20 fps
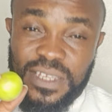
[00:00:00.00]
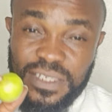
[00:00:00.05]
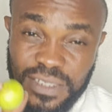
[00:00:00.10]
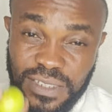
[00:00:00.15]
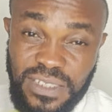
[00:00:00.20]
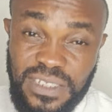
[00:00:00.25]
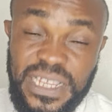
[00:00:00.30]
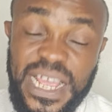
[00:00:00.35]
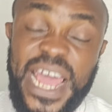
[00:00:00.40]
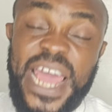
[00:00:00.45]

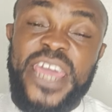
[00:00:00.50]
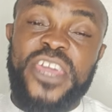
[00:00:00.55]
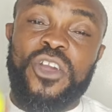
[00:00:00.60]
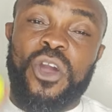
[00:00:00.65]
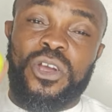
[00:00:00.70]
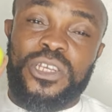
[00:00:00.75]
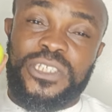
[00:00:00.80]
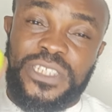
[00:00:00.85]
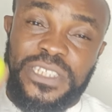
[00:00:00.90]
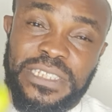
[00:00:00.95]
Say
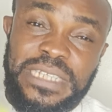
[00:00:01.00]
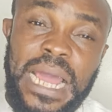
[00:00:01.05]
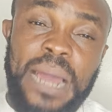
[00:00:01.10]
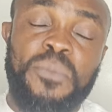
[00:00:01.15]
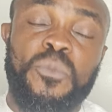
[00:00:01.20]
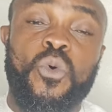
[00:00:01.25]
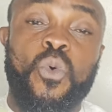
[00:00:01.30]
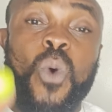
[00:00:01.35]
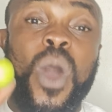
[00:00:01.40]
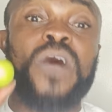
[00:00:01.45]
your
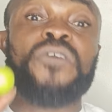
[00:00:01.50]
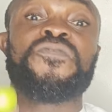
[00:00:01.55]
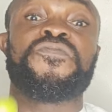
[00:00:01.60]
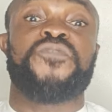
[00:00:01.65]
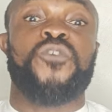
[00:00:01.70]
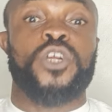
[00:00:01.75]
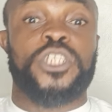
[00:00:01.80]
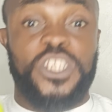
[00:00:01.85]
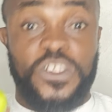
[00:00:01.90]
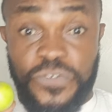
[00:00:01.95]
Psalm
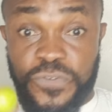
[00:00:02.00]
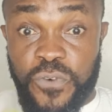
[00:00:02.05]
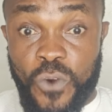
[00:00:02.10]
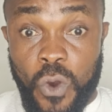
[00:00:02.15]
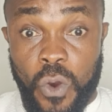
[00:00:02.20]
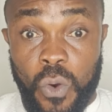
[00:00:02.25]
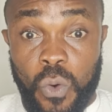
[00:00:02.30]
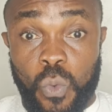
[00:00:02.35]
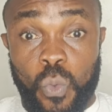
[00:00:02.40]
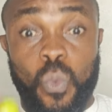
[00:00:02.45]

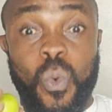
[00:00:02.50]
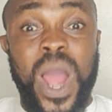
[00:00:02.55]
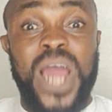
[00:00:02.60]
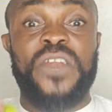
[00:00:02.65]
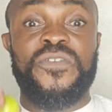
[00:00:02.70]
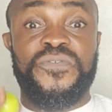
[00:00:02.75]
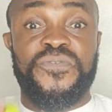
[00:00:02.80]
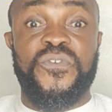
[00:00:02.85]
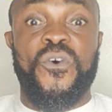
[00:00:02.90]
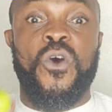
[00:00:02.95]

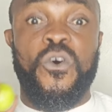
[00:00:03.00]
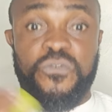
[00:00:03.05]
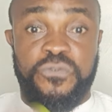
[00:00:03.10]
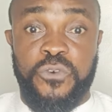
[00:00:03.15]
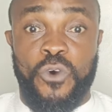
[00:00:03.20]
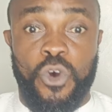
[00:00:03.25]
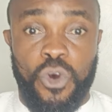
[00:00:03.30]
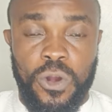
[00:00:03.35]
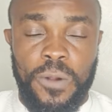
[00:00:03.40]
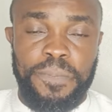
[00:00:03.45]

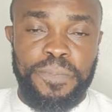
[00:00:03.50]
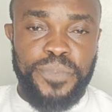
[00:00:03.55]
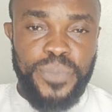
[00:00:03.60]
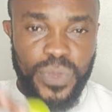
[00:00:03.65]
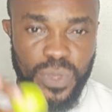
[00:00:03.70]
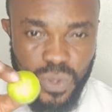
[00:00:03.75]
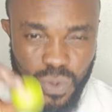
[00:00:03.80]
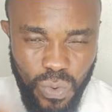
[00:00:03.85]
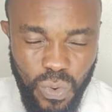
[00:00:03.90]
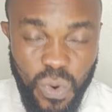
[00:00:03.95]
144
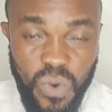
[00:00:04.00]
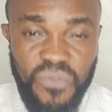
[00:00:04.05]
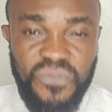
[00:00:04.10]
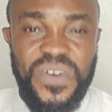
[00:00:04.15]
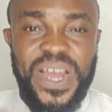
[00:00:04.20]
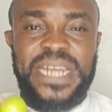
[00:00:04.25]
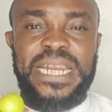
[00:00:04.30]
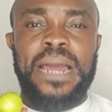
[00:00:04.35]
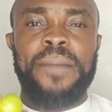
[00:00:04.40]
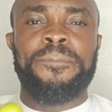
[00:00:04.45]

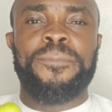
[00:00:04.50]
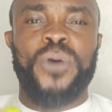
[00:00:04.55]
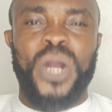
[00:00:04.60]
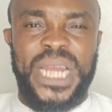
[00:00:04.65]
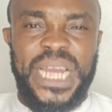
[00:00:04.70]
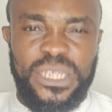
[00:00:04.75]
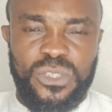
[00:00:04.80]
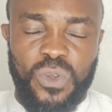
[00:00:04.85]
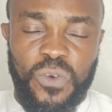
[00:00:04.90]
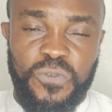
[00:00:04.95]
over that
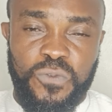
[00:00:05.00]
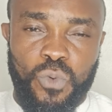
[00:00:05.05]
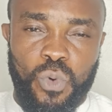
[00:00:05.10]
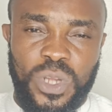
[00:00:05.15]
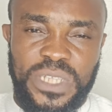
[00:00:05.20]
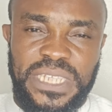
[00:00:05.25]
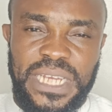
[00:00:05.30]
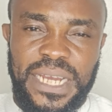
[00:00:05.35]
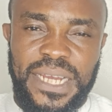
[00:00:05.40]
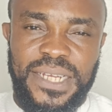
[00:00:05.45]
bucket of
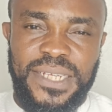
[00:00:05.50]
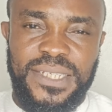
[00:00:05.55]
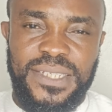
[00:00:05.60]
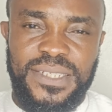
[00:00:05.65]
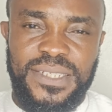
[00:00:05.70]
water.